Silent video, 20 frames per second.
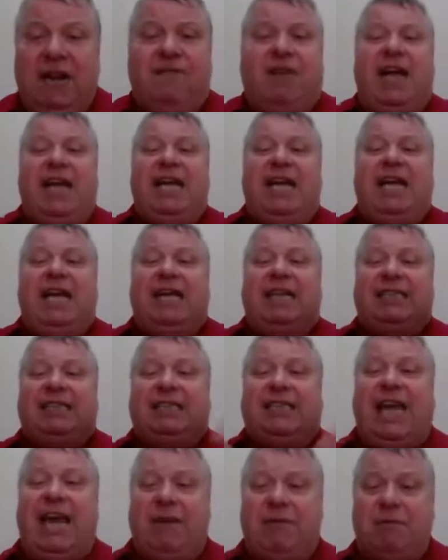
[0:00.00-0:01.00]
if I can get the
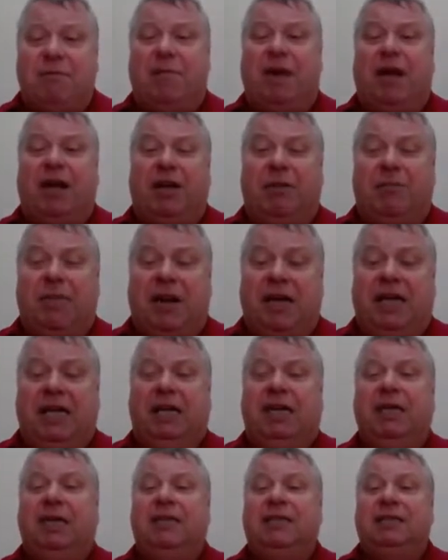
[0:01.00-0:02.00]
same amount of
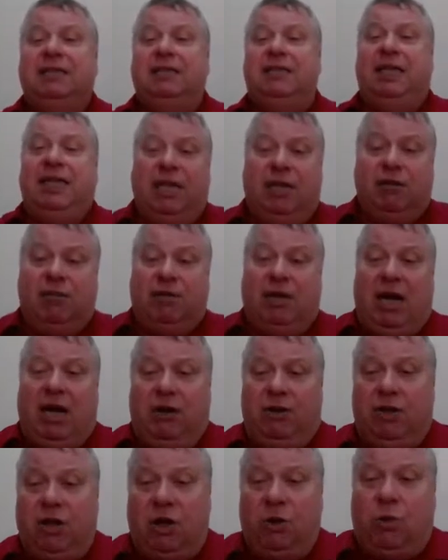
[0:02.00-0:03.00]
money sitting
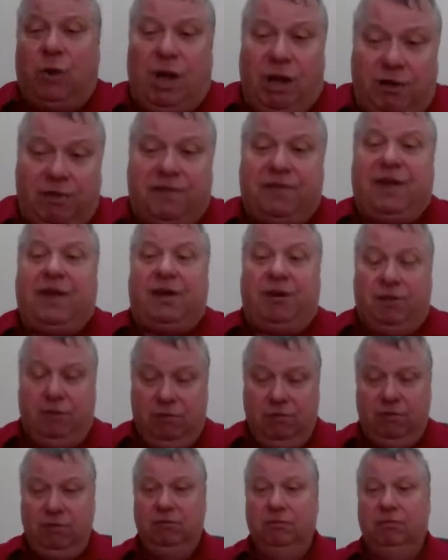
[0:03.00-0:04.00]
around on welfare,
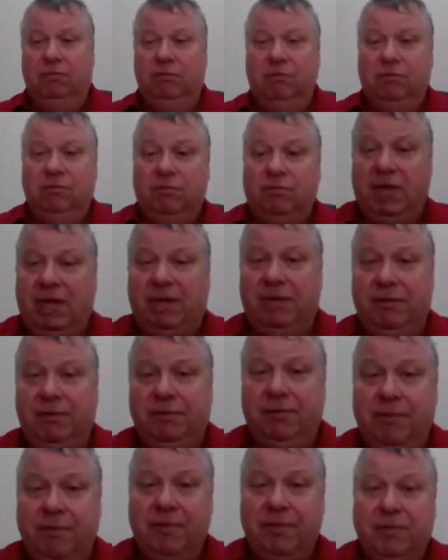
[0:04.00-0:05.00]
right?
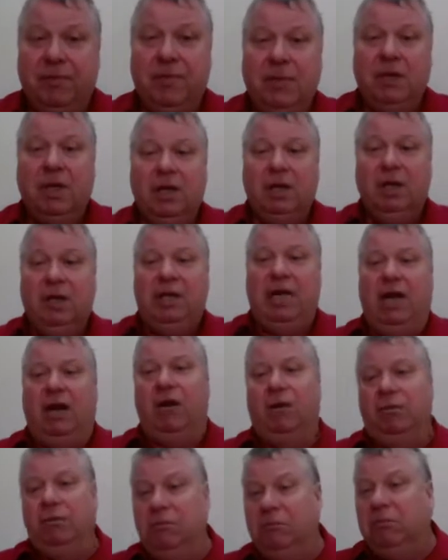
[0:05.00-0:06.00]

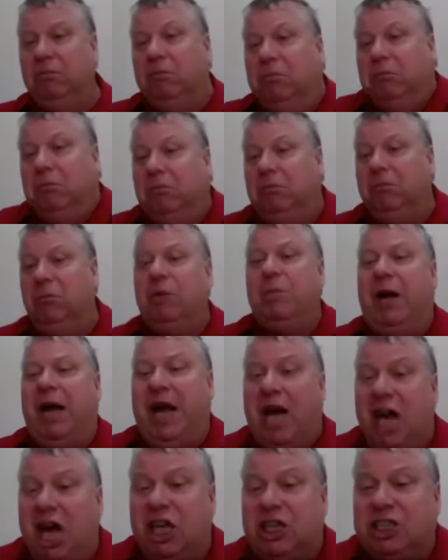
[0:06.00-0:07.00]
Now, you might
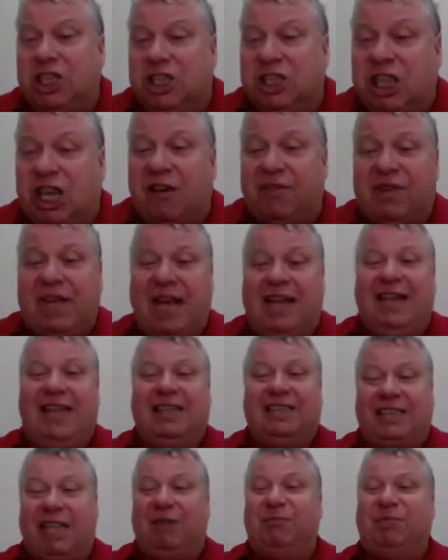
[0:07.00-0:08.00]
ask yourself that.
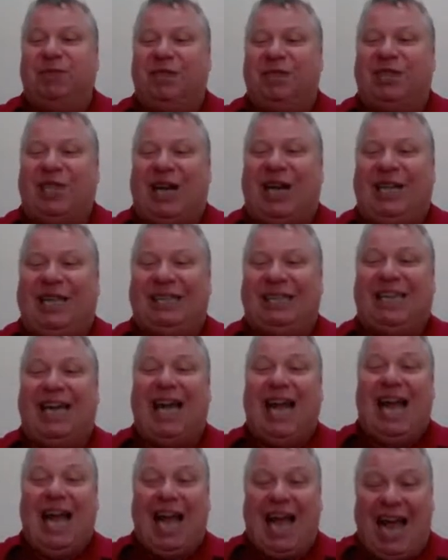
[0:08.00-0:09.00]
Now, some societies
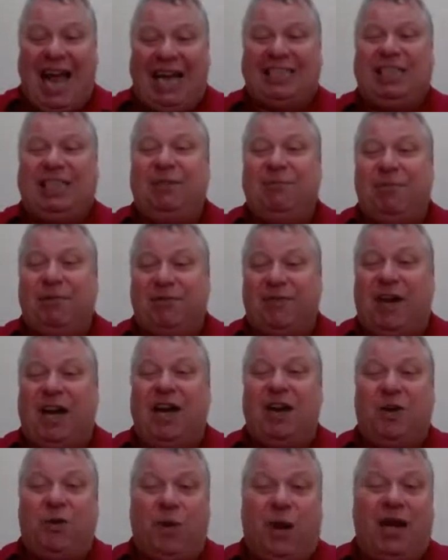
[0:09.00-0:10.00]
actually
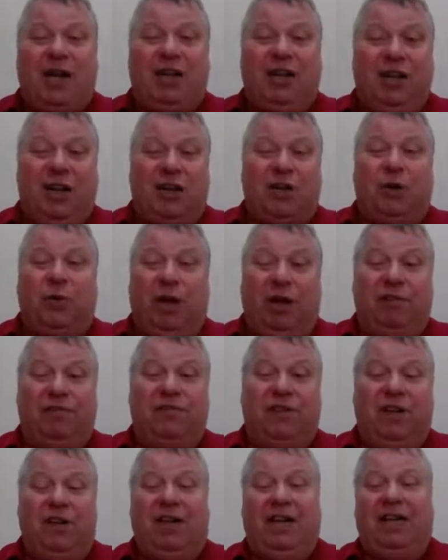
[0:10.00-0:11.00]
provide quite a lot of
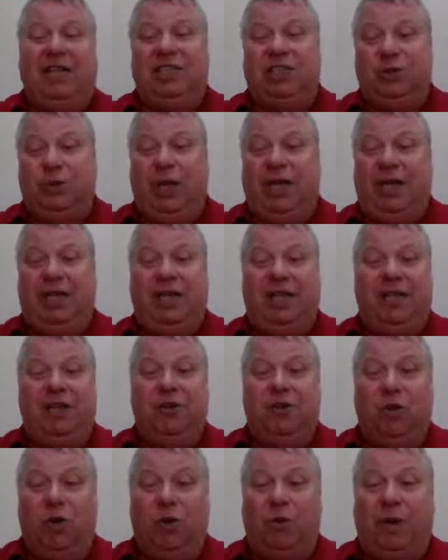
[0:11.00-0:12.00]
welfare, like Sweden
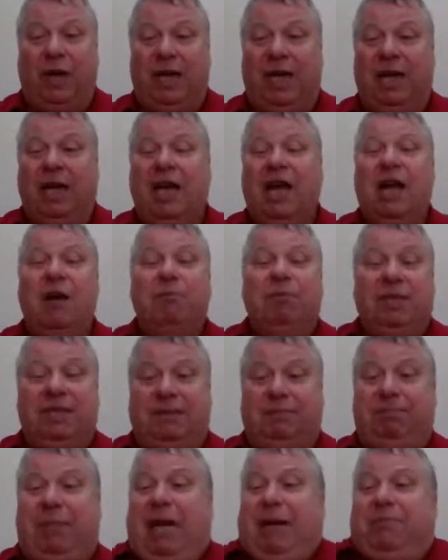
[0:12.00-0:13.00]
and Norway,
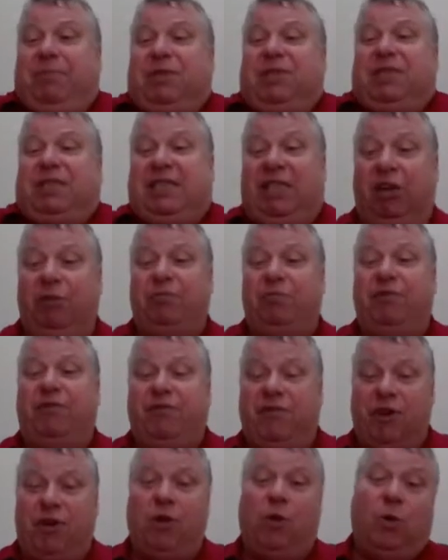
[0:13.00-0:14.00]
but people still
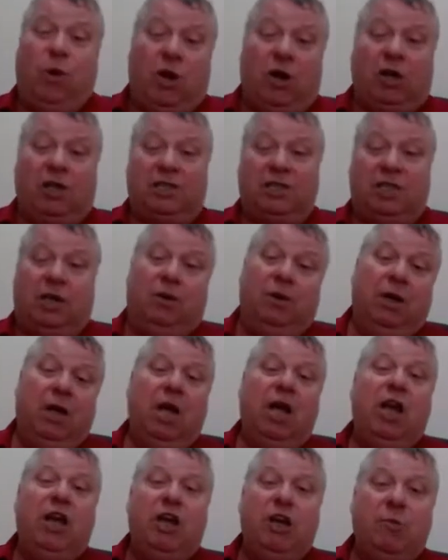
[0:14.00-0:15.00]
prefer to work.
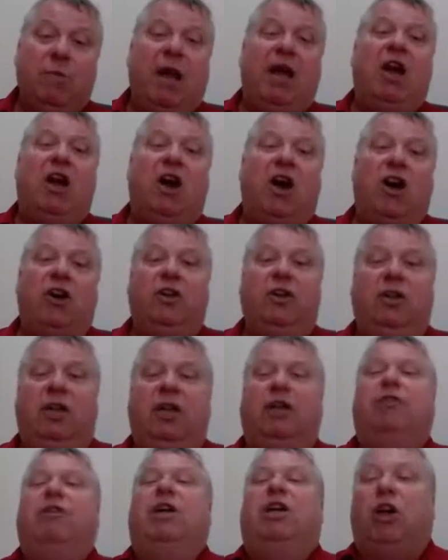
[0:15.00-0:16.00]
So you might argue
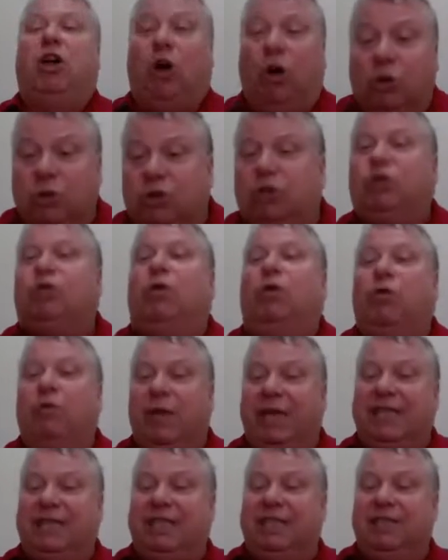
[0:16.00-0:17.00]
there are cultural
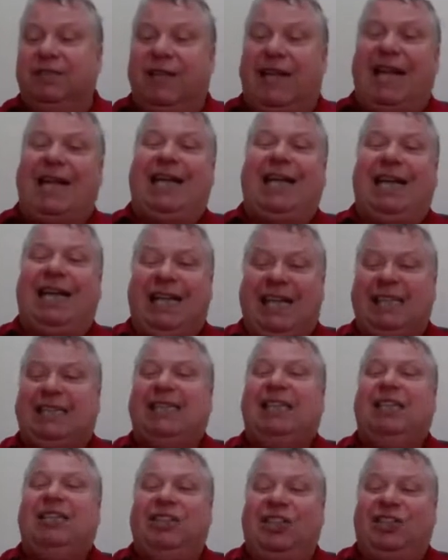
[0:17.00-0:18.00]
reasons for that. It
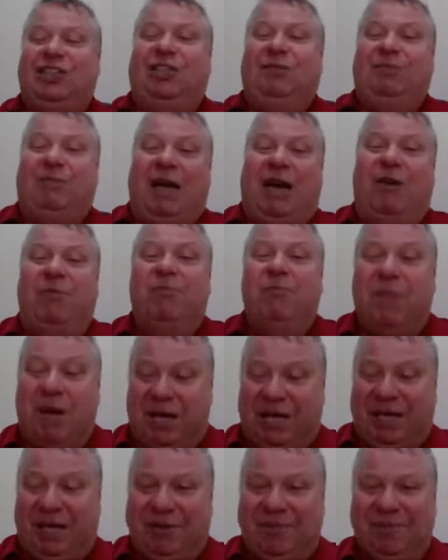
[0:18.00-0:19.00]
isn't just about
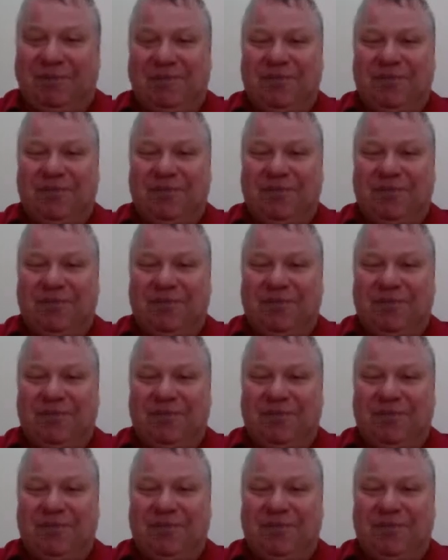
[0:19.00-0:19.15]
money,